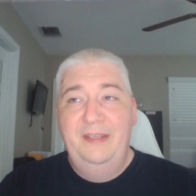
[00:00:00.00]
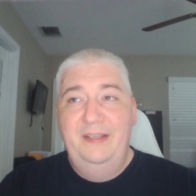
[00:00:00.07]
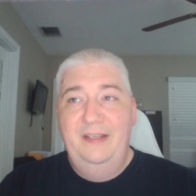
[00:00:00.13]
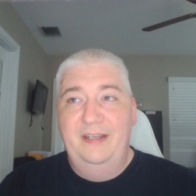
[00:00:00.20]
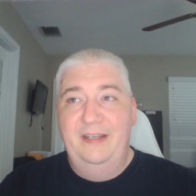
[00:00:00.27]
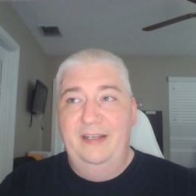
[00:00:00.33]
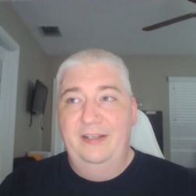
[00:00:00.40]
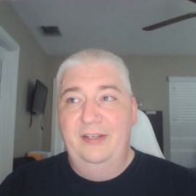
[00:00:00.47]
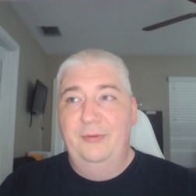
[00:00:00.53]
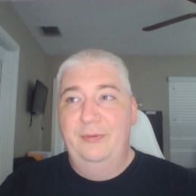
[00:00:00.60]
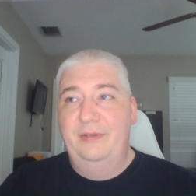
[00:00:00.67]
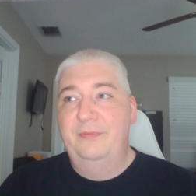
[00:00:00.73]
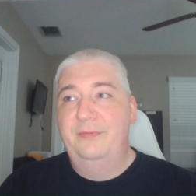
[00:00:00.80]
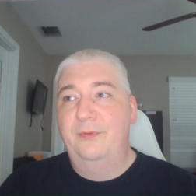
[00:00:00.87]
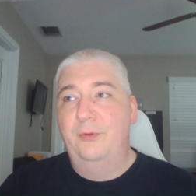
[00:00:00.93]
uh,
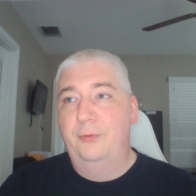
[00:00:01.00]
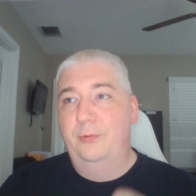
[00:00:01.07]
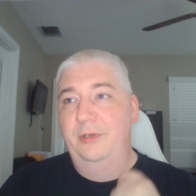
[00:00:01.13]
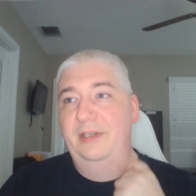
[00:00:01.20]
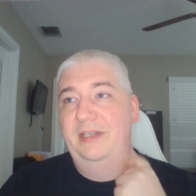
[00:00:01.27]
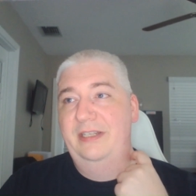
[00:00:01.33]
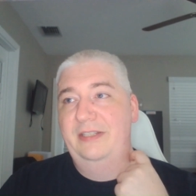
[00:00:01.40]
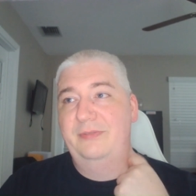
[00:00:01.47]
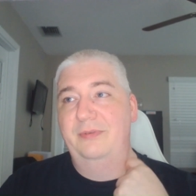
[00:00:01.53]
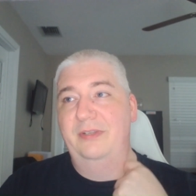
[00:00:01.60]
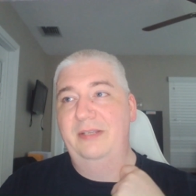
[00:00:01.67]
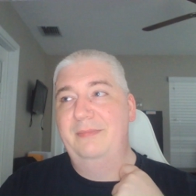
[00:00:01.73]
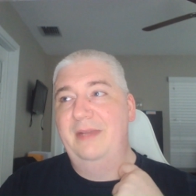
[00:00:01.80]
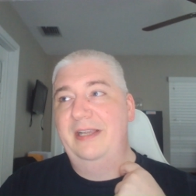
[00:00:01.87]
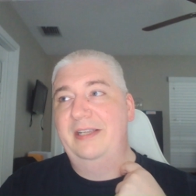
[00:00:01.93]
going forward is
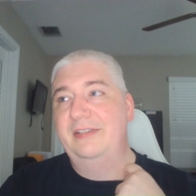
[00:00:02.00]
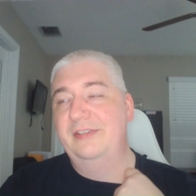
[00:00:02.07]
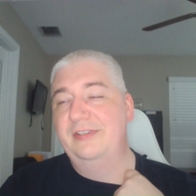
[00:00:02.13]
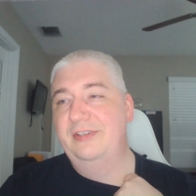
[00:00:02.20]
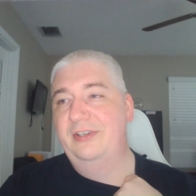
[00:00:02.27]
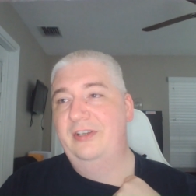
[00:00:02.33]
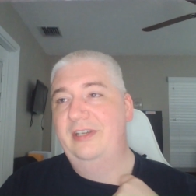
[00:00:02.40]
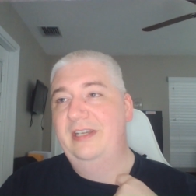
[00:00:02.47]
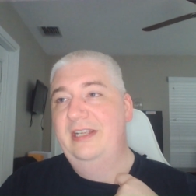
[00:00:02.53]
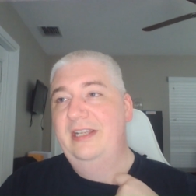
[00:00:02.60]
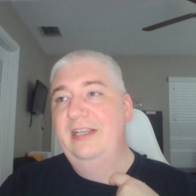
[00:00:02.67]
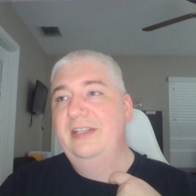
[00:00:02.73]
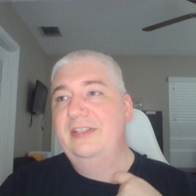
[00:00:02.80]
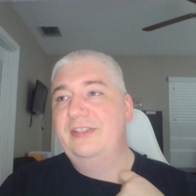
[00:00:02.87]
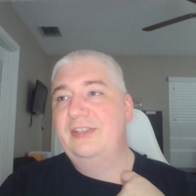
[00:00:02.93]
really my concern.
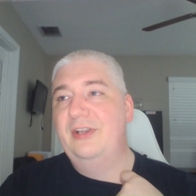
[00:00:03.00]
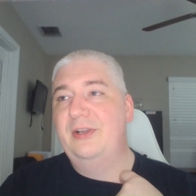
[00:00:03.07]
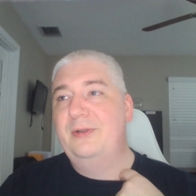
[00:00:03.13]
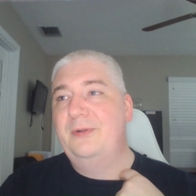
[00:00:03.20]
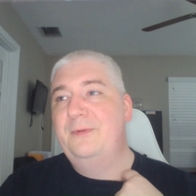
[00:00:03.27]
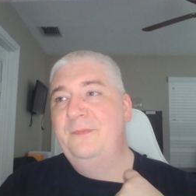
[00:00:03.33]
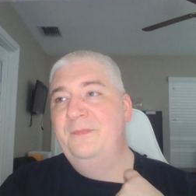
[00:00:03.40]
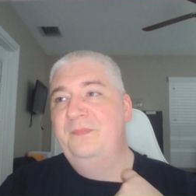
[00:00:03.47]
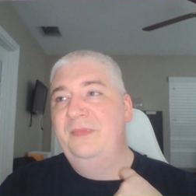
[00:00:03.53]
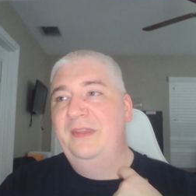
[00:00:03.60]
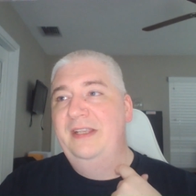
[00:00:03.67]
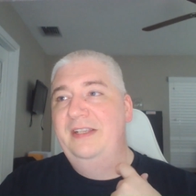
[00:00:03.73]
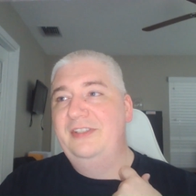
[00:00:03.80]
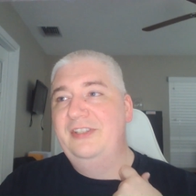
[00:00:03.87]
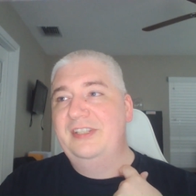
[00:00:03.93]
So
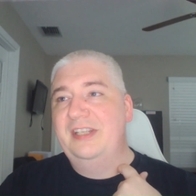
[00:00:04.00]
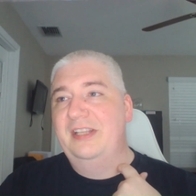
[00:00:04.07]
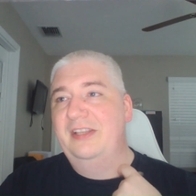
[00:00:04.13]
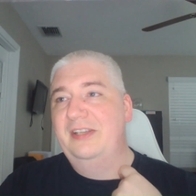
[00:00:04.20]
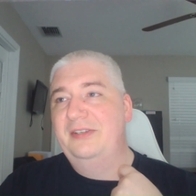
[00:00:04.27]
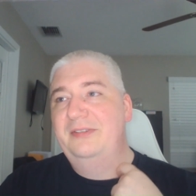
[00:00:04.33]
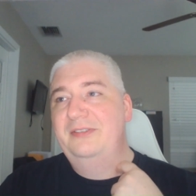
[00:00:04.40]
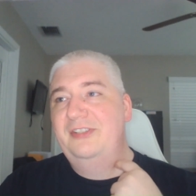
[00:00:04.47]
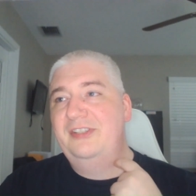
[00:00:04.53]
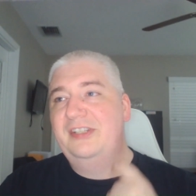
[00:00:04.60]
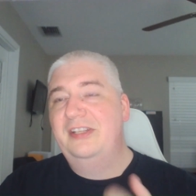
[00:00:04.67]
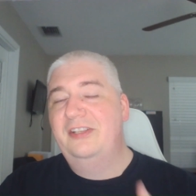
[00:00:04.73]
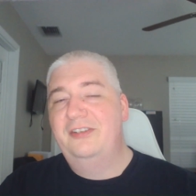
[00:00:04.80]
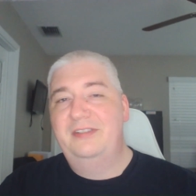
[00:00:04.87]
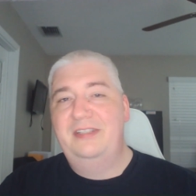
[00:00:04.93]
just a little just
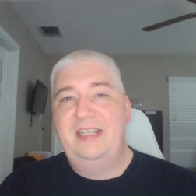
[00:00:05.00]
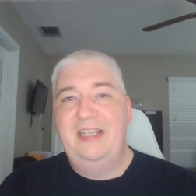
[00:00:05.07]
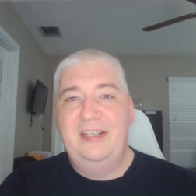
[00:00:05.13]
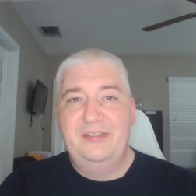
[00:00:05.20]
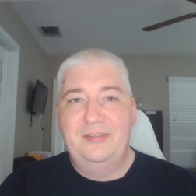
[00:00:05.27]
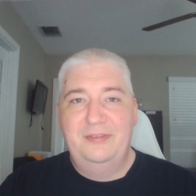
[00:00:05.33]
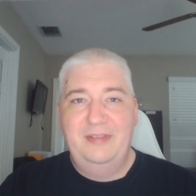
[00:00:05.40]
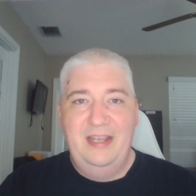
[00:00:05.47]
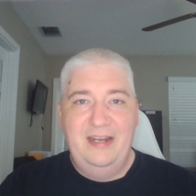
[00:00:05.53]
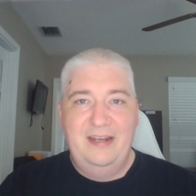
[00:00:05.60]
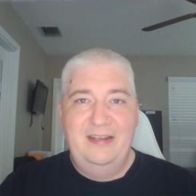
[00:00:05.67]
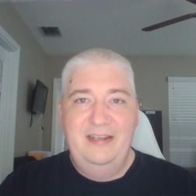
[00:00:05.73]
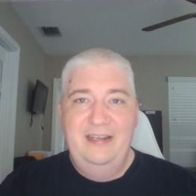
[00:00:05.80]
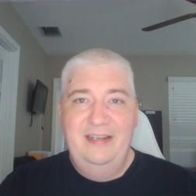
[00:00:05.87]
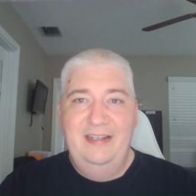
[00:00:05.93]
a little teaser
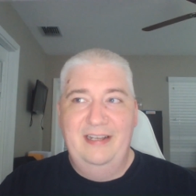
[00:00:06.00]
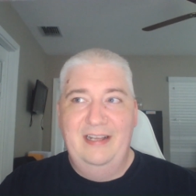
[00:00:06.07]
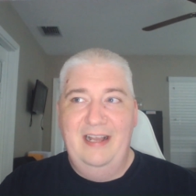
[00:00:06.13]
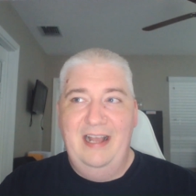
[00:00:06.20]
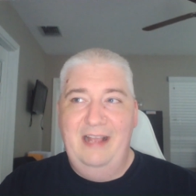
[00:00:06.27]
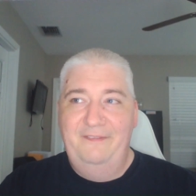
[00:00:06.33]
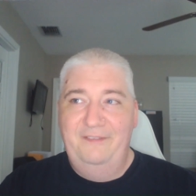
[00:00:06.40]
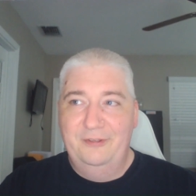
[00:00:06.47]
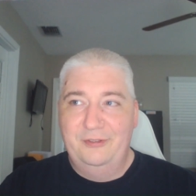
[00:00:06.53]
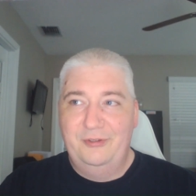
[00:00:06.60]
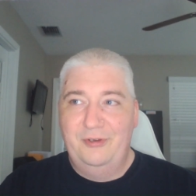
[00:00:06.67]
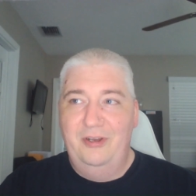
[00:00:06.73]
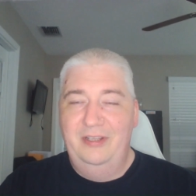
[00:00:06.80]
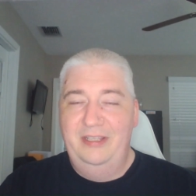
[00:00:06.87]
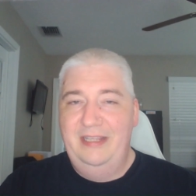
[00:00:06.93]
there. Uh, I feel
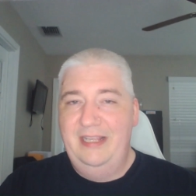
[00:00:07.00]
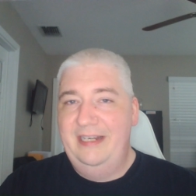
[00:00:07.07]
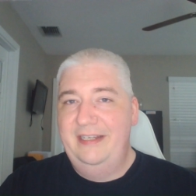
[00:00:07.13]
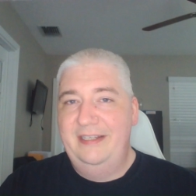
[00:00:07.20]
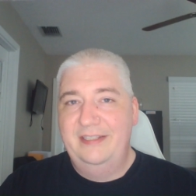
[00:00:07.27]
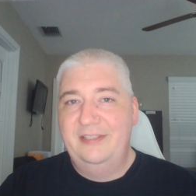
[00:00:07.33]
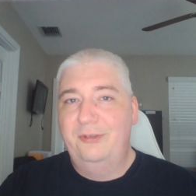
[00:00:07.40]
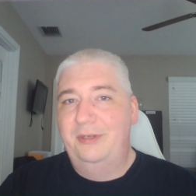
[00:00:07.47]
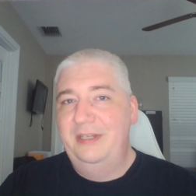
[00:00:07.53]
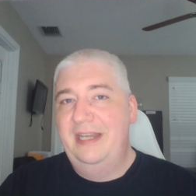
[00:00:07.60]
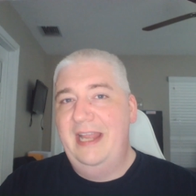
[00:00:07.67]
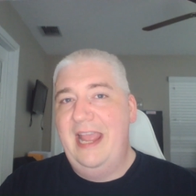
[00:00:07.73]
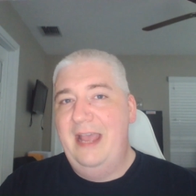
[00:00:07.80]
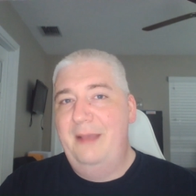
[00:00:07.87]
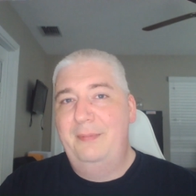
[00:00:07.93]
strongly that it is going
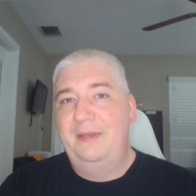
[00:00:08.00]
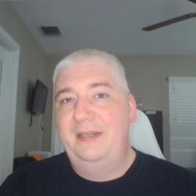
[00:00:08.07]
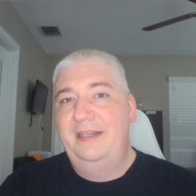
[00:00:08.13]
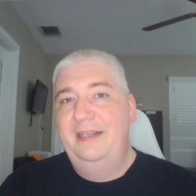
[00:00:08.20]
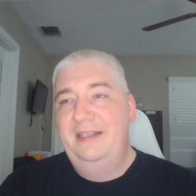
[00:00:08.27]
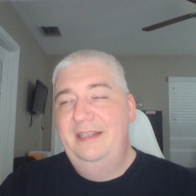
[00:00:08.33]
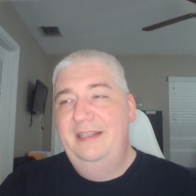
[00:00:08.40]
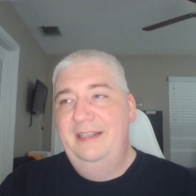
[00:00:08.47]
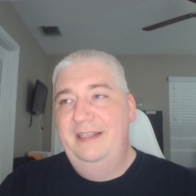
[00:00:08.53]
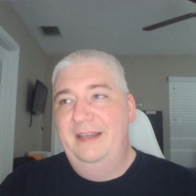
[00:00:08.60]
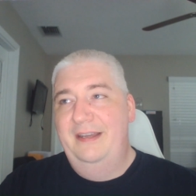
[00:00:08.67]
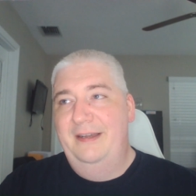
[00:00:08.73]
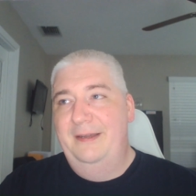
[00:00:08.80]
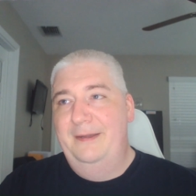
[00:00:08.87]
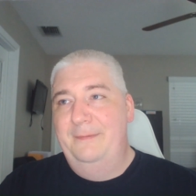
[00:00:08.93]
to happen.
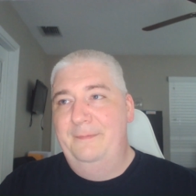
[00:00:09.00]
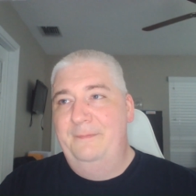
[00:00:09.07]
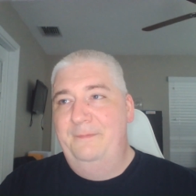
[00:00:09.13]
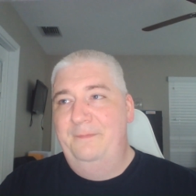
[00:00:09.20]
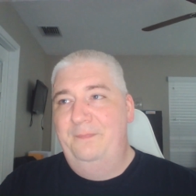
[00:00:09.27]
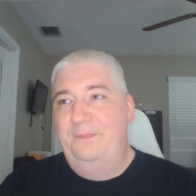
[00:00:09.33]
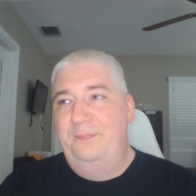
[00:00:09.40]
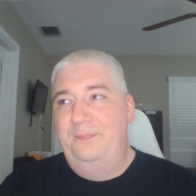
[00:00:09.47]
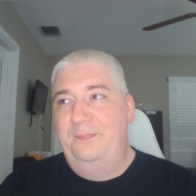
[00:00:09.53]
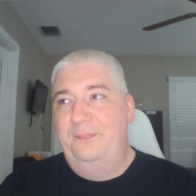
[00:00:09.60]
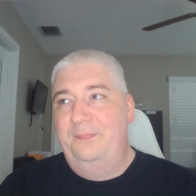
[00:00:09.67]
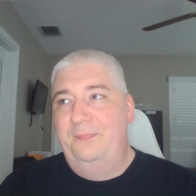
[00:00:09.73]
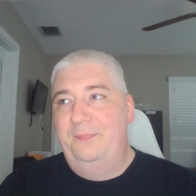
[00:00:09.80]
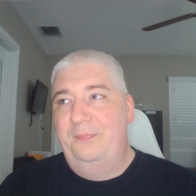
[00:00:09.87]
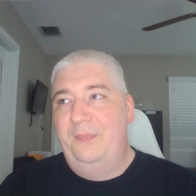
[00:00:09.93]
Um,
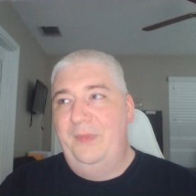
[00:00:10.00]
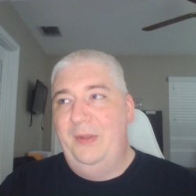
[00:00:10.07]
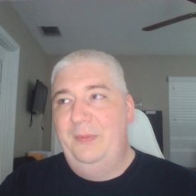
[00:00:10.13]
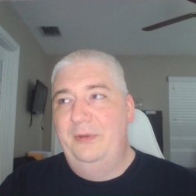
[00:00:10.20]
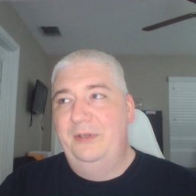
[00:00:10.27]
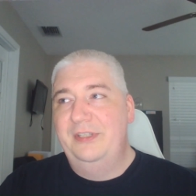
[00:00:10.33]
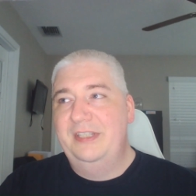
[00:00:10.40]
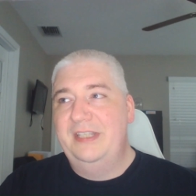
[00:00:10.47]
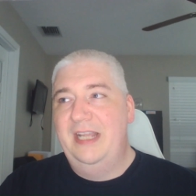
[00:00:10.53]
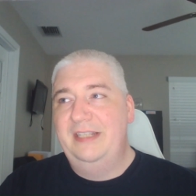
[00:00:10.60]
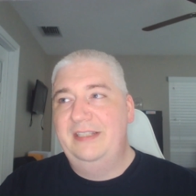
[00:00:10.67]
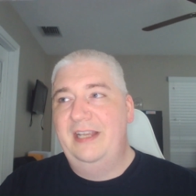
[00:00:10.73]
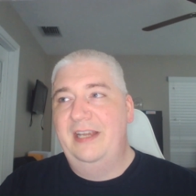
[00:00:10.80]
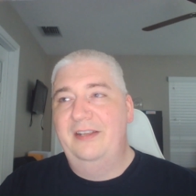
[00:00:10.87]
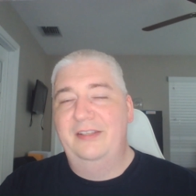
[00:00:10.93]
we're just not
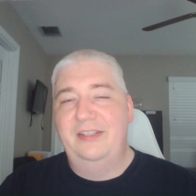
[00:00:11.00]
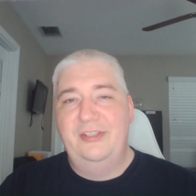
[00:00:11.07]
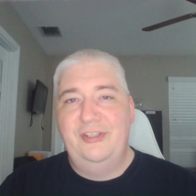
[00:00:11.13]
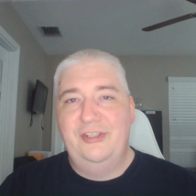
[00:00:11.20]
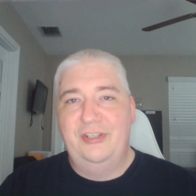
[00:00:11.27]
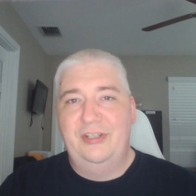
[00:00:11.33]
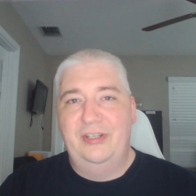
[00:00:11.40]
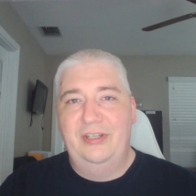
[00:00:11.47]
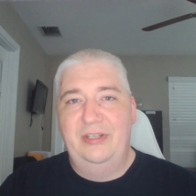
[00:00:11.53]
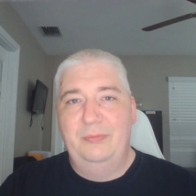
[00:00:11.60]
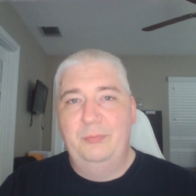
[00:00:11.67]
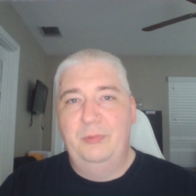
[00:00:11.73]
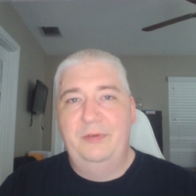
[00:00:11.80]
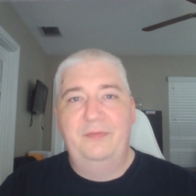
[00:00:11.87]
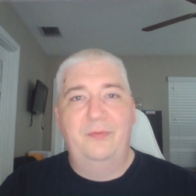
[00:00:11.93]
entirely sure
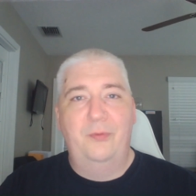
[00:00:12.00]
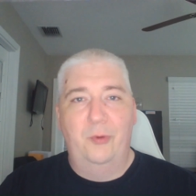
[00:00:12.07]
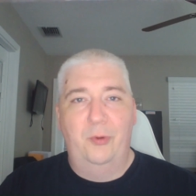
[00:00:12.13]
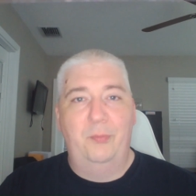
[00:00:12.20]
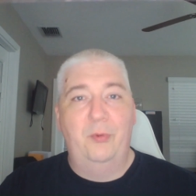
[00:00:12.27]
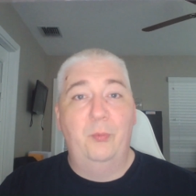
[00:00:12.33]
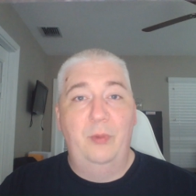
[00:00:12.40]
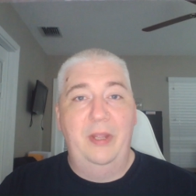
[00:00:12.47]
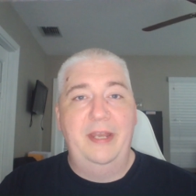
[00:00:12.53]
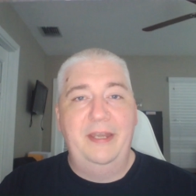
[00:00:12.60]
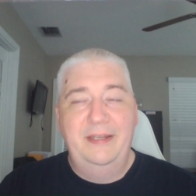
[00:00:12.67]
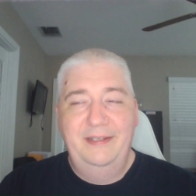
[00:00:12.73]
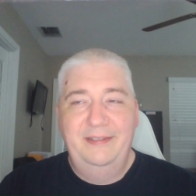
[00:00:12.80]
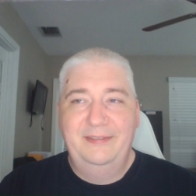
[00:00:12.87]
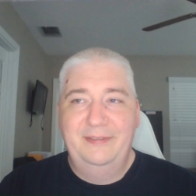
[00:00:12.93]
in what form or when.
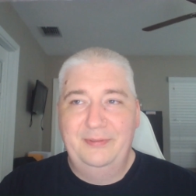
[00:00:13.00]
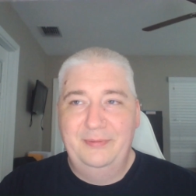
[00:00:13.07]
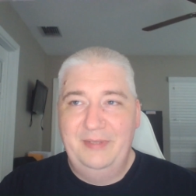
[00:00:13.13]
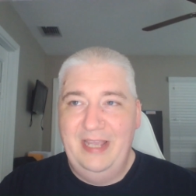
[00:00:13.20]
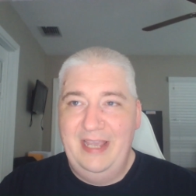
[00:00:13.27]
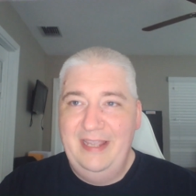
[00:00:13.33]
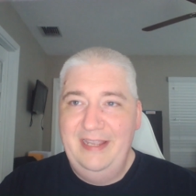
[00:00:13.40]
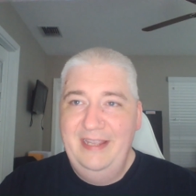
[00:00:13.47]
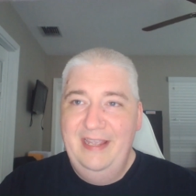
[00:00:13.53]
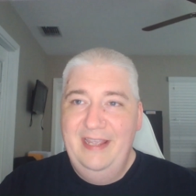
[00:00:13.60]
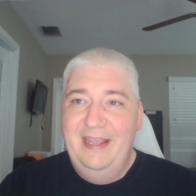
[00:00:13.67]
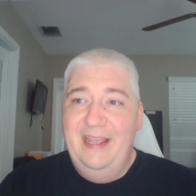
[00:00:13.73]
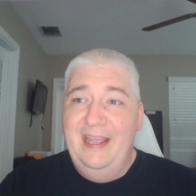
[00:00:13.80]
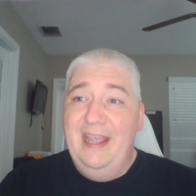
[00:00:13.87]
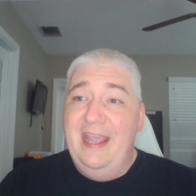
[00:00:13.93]
Okay.
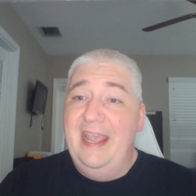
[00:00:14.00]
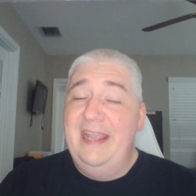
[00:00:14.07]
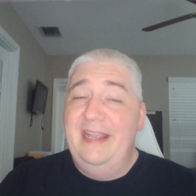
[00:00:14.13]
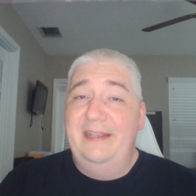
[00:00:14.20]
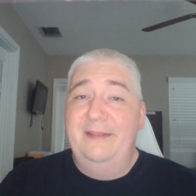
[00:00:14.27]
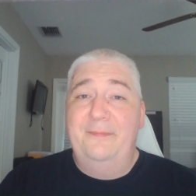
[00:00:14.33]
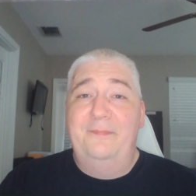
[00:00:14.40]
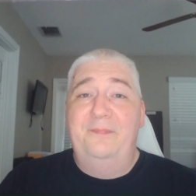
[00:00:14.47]
Hey,